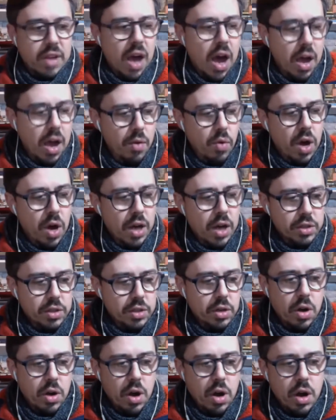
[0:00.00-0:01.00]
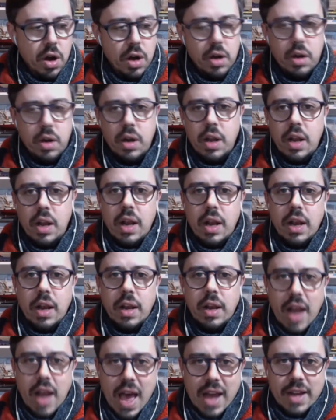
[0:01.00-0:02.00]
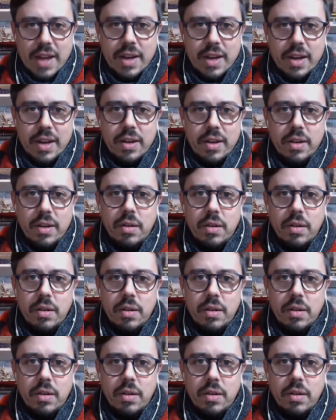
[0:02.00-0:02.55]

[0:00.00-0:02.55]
I want to learn Latin